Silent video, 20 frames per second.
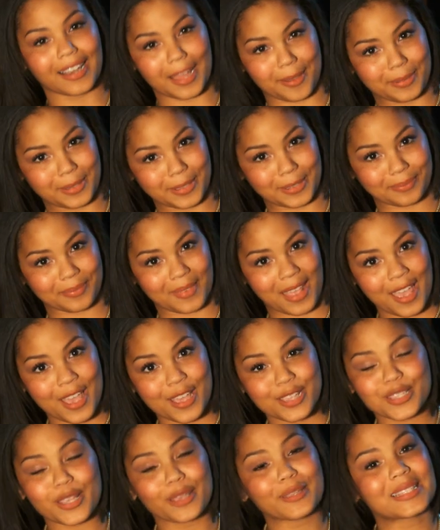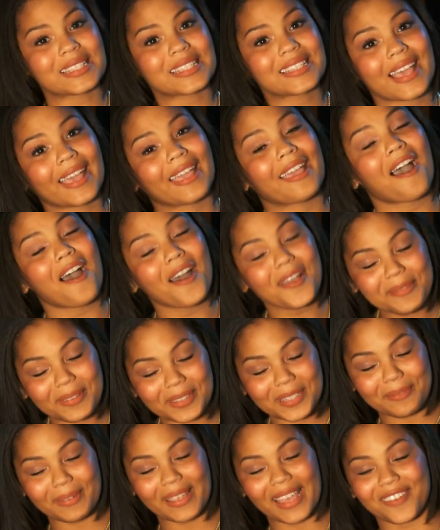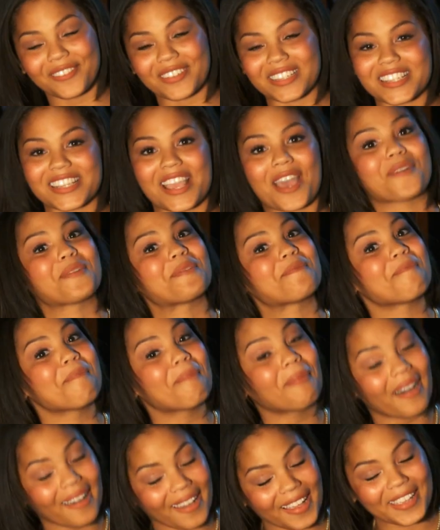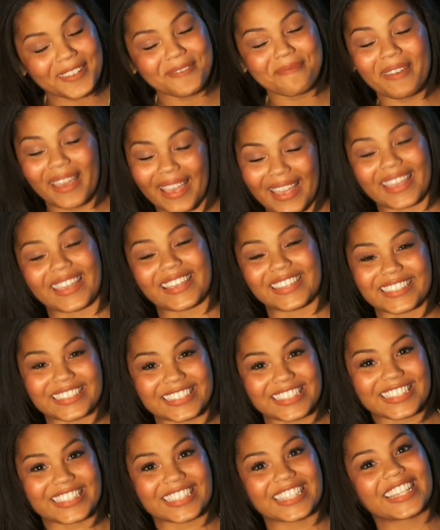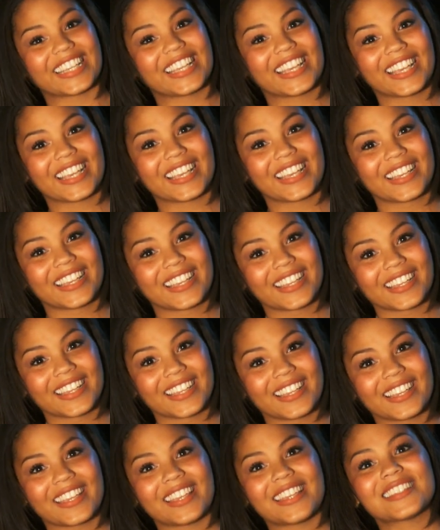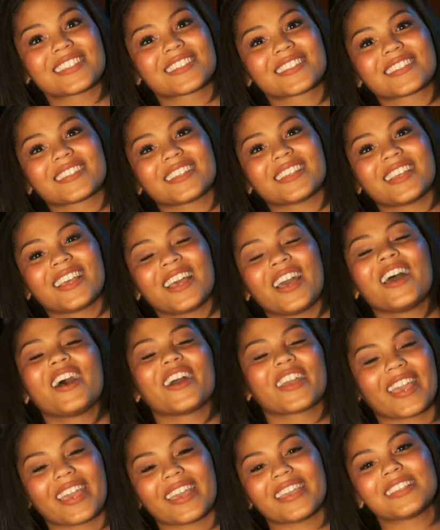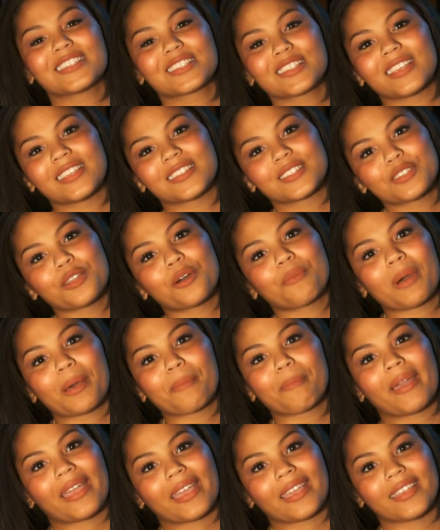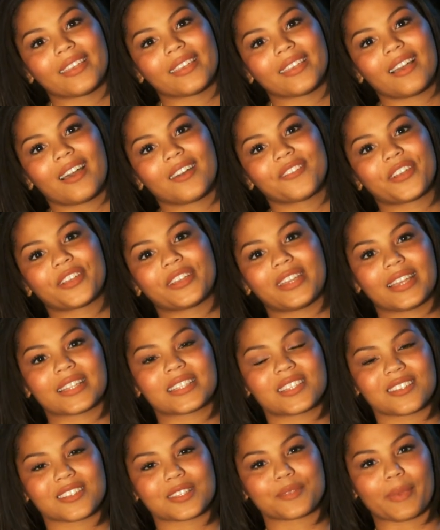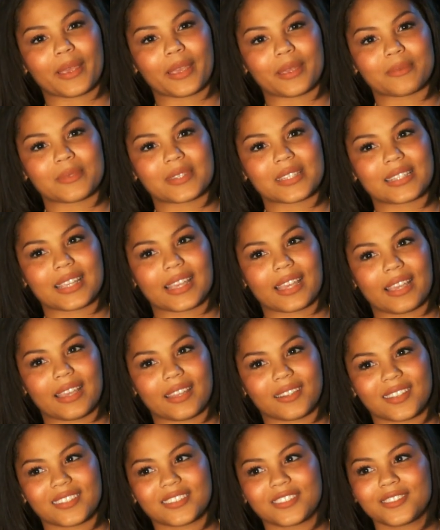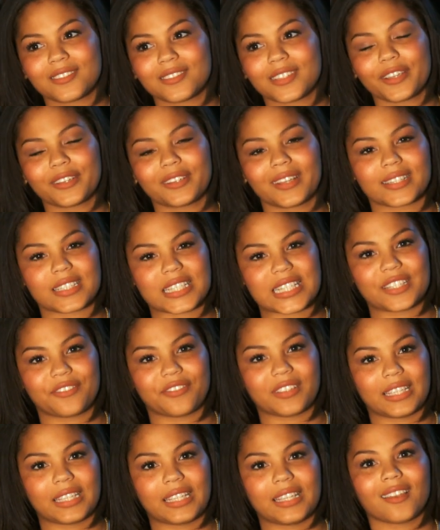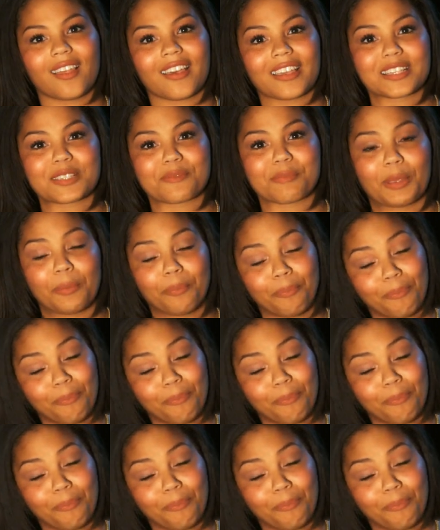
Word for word: Clapham. So today I'm going to be having a chat with my mate. He's not my mate. I've only actually just met him today and I don't actually think he likes me,